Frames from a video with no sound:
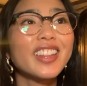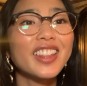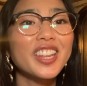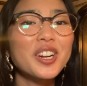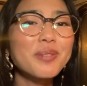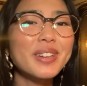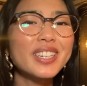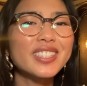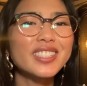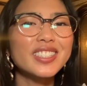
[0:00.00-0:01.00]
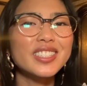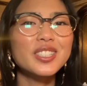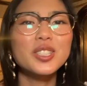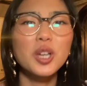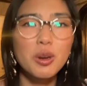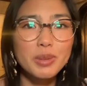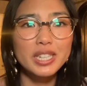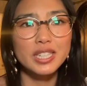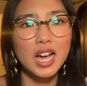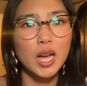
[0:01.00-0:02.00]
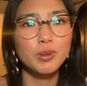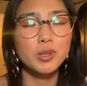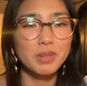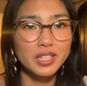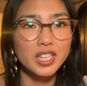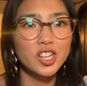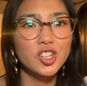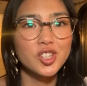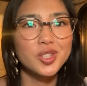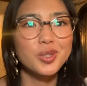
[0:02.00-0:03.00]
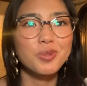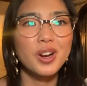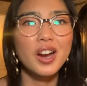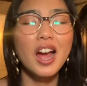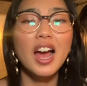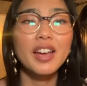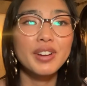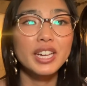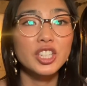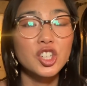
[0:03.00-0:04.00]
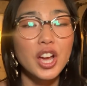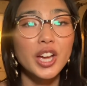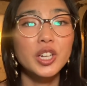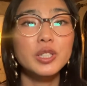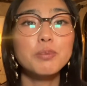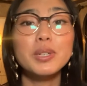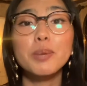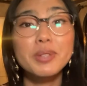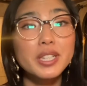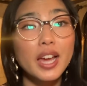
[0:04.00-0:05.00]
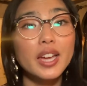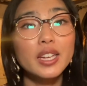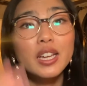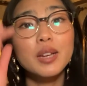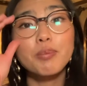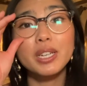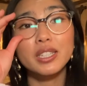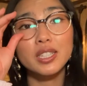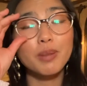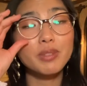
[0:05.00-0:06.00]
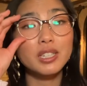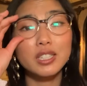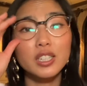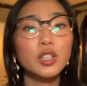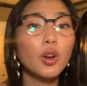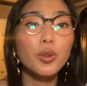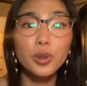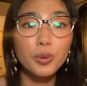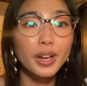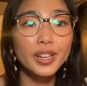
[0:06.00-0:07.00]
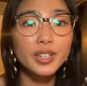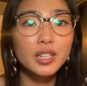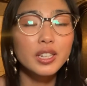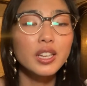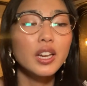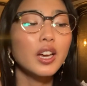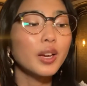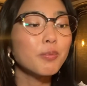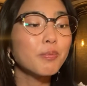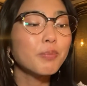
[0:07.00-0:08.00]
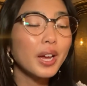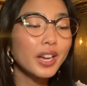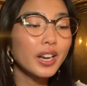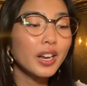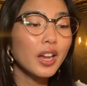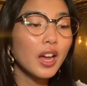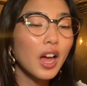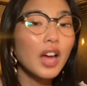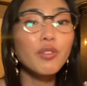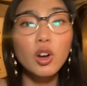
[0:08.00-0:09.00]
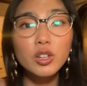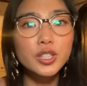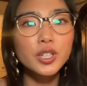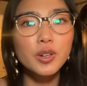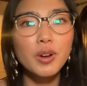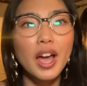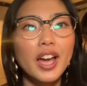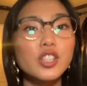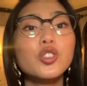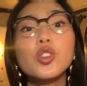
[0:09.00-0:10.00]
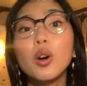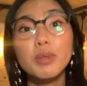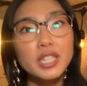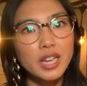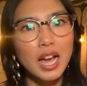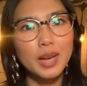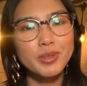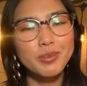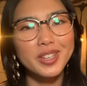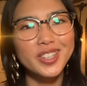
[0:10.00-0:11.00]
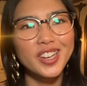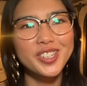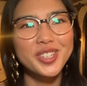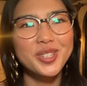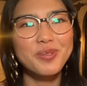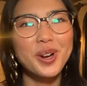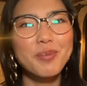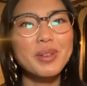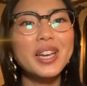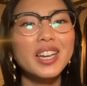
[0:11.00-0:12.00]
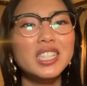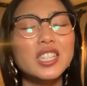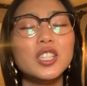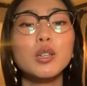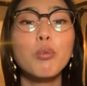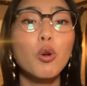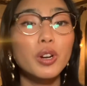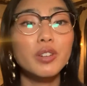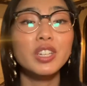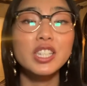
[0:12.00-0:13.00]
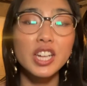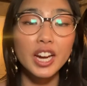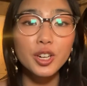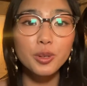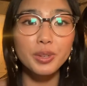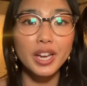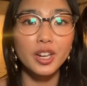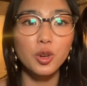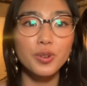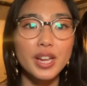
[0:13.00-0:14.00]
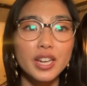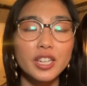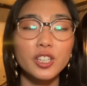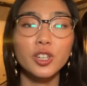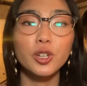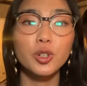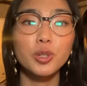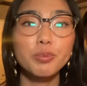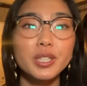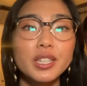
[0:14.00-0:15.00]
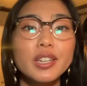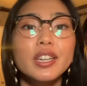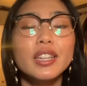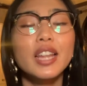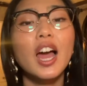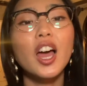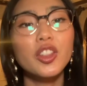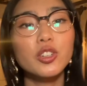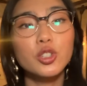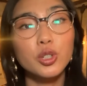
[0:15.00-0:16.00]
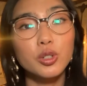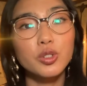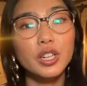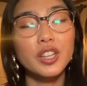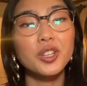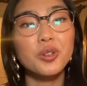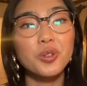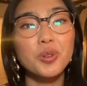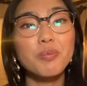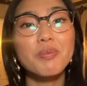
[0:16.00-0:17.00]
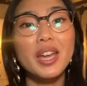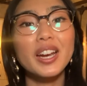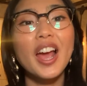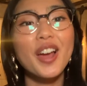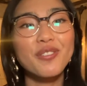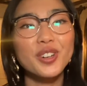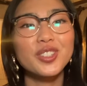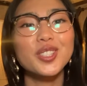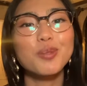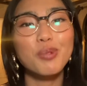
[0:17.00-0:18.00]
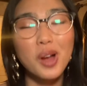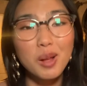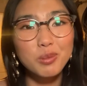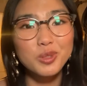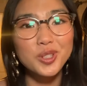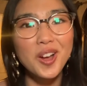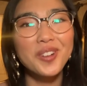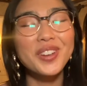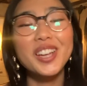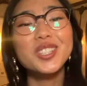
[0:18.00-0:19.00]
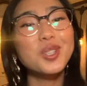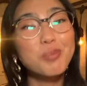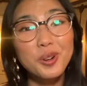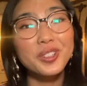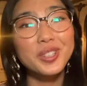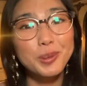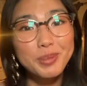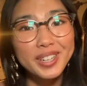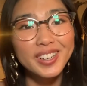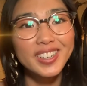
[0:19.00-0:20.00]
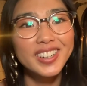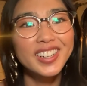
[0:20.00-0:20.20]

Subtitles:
There have been so many times in my sessions where I've had a child be upset because something didn't go their way, but I've also had so many times in my sessions where, because of the supportive container we had created in our groups, that other children in the group made efforts to problem solve and support their peer.